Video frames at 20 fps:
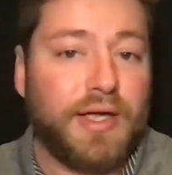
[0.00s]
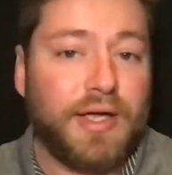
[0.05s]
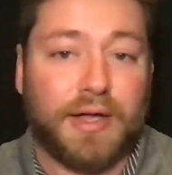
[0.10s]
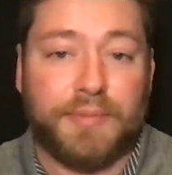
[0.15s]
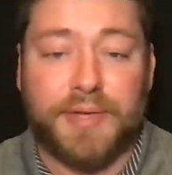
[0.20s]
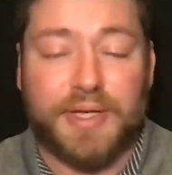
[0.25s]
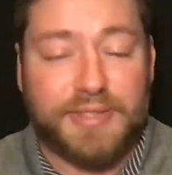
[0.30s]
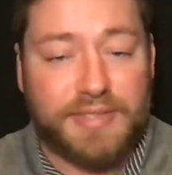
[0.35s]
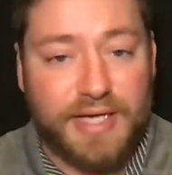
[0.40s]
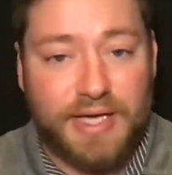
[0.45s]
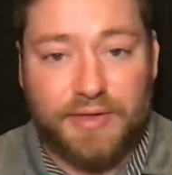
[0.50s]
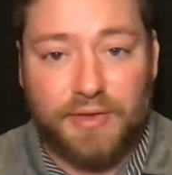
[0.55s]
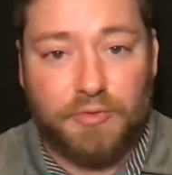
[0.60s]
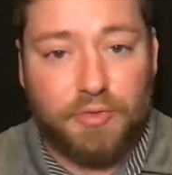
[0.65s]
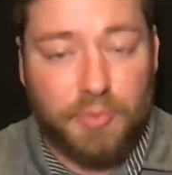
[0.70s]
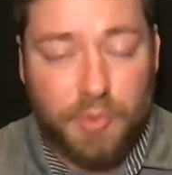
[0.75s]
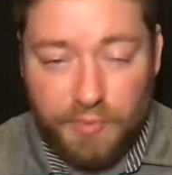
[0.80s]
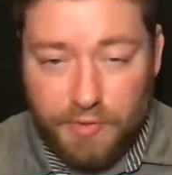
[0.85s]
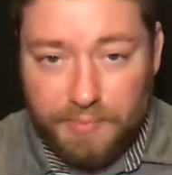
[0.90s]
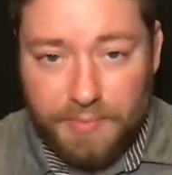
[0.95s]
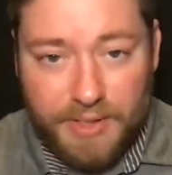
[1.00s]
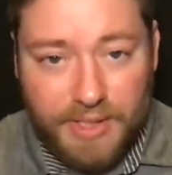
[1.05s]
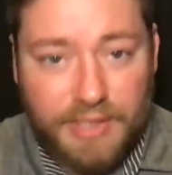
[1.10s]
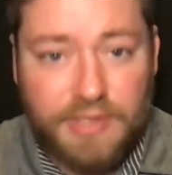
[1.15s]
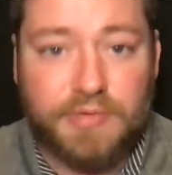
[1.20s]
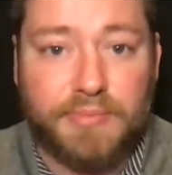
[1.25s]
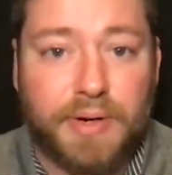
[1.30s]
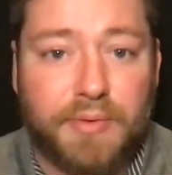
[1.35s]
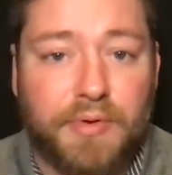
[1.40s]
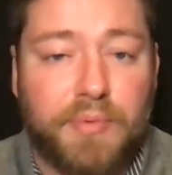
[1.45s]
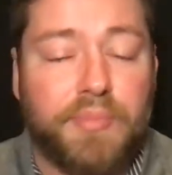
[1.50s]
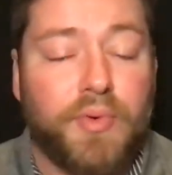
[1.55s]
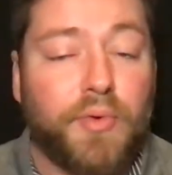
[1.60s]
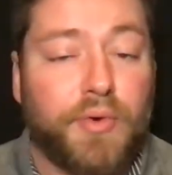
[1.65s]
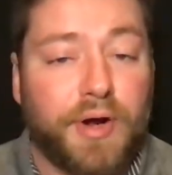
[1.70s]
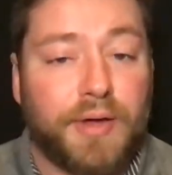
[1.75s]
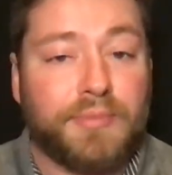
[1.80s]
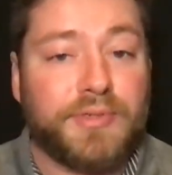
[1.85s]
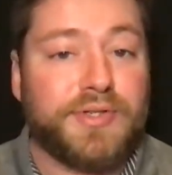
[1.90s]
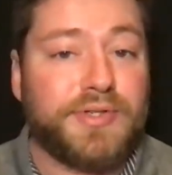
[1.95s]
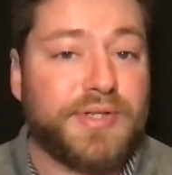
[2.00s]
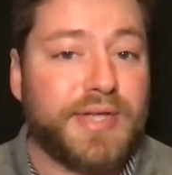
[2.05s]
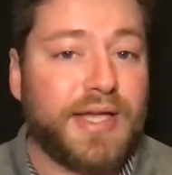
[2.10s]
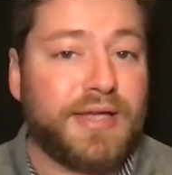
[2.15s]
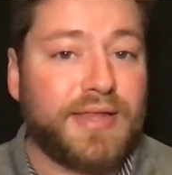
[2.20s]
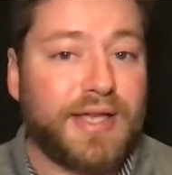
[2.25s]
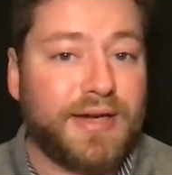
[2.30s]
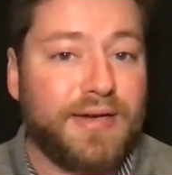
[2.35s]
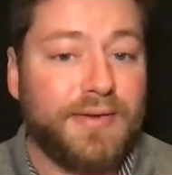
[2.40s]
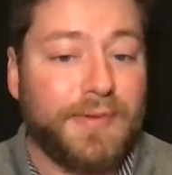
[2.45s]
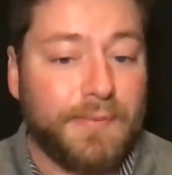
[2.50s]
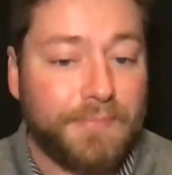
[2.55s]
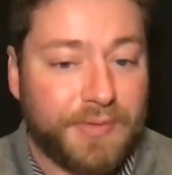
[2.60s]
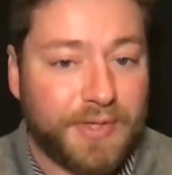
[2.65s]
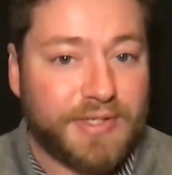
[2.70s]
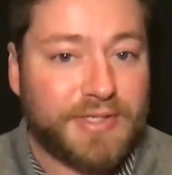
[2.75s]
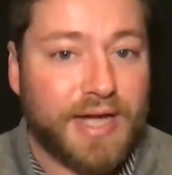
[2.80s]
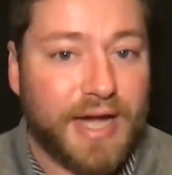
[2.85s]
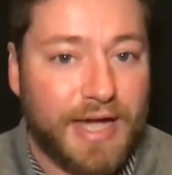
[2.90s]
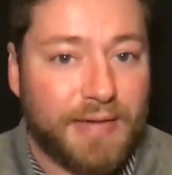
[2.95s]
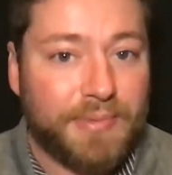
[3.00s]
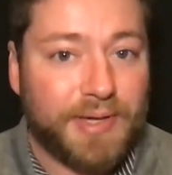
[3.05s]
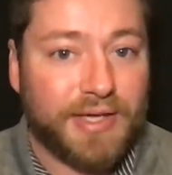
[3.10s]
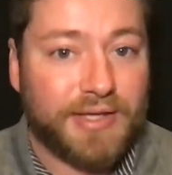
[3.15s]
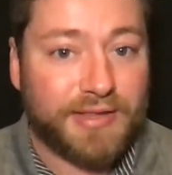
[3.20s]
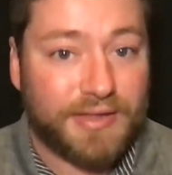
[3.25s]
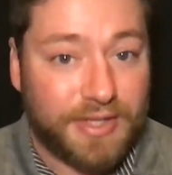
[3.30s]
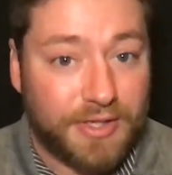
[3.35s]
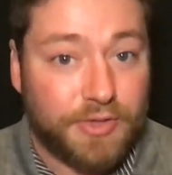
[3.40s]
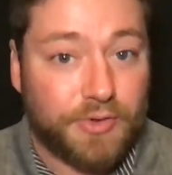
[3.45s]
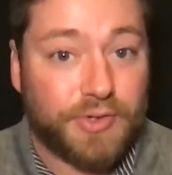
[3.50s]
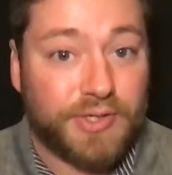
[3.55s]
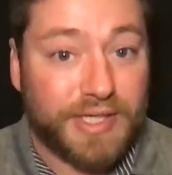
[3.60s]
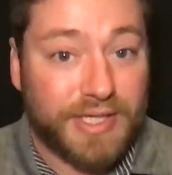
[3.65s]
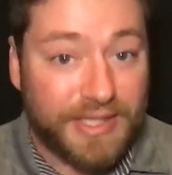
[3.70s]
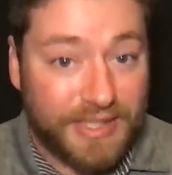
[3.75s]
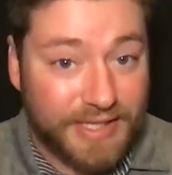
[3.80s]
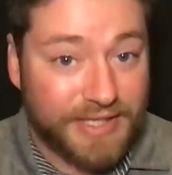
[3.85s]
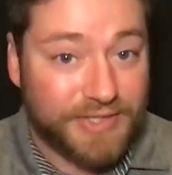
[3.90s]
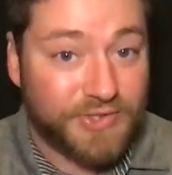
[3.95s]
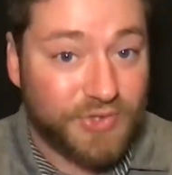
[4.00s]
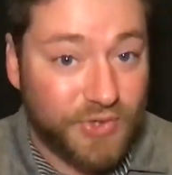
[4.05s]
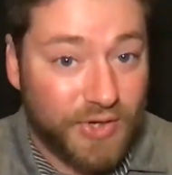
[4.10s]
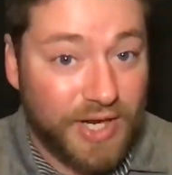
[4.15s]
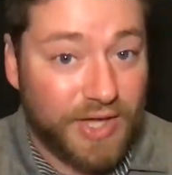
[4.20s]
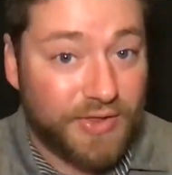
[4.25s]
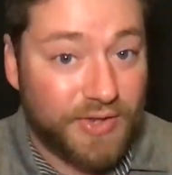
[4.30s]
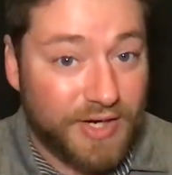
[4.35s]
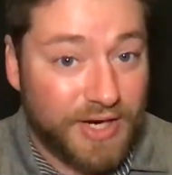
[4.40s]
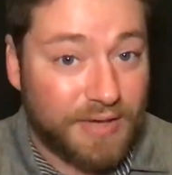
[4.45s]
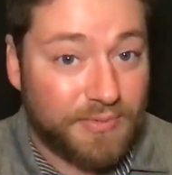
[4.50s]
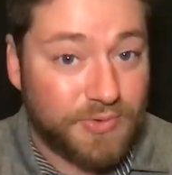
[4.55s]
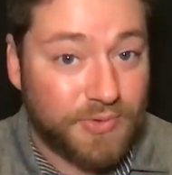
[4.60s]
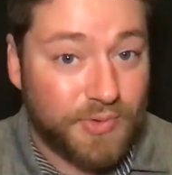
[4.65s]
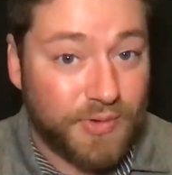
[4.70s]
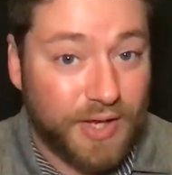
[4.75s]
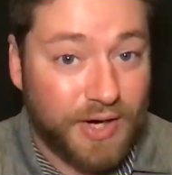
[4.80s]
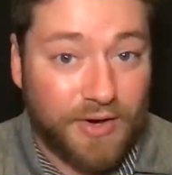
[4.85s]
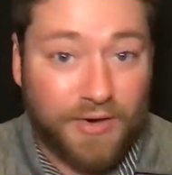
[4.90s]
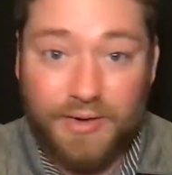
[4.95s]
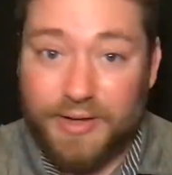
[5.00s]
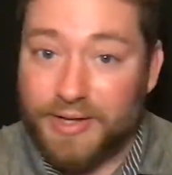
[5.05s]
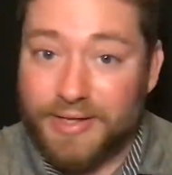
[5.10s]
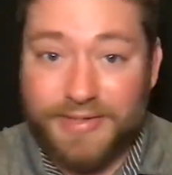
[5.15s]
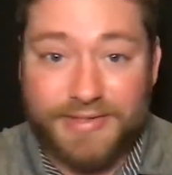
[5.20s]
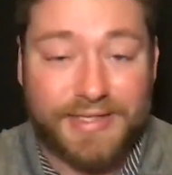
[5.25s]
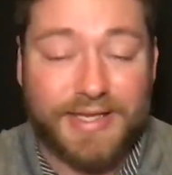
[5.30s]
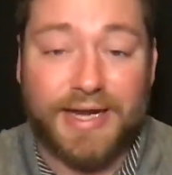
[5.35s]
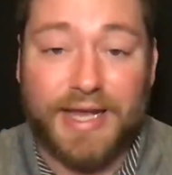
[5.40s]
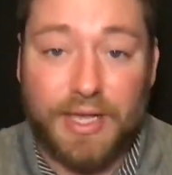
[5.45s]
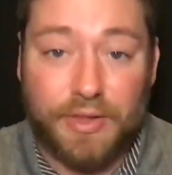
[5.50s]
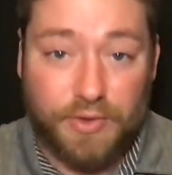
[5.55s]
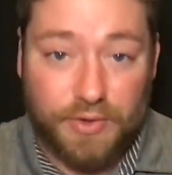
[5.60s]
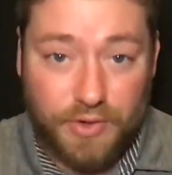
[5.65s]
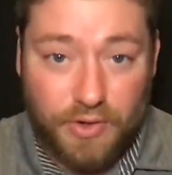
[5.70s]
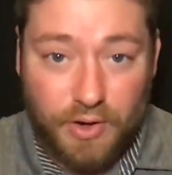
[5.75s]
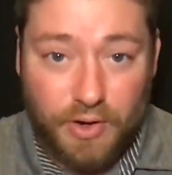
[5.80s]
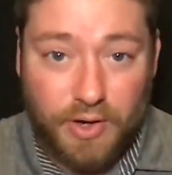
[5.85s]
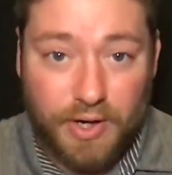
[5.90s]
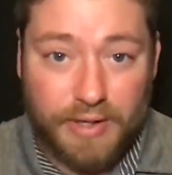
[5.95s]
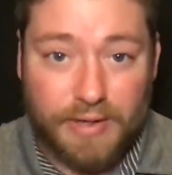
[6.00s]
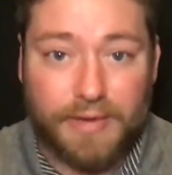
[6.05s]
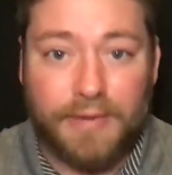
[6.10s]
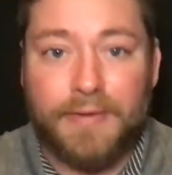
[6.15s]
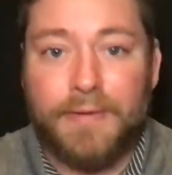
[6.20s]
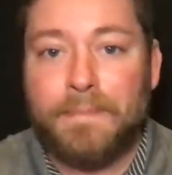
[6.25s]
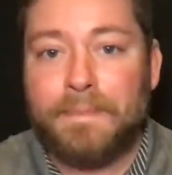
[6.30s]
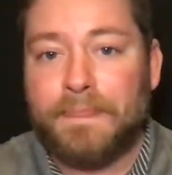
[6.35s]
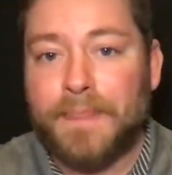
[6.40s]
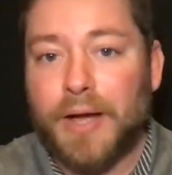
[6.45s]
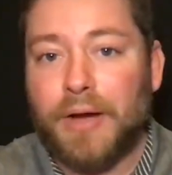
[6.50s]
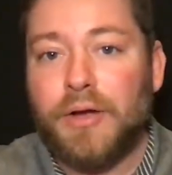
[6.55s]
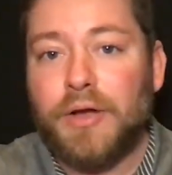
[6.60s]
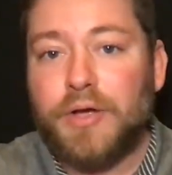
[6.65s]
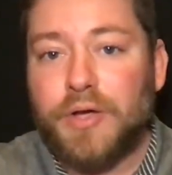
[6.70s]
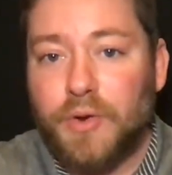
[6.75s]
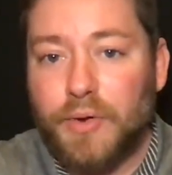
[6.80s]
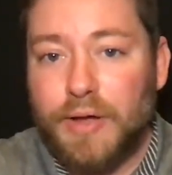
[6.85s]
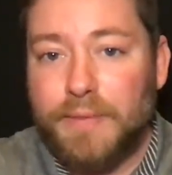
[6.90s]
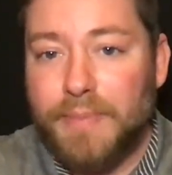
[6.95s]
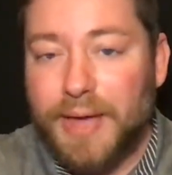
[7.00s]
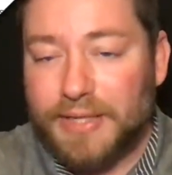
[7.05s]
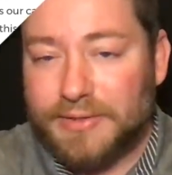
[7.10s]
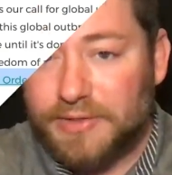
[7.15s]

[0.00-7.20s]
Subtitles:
I'm not saying they removed it because of my report, I'm just saying that the timing, literally yesterday the names were there, today they're gone. Now, going back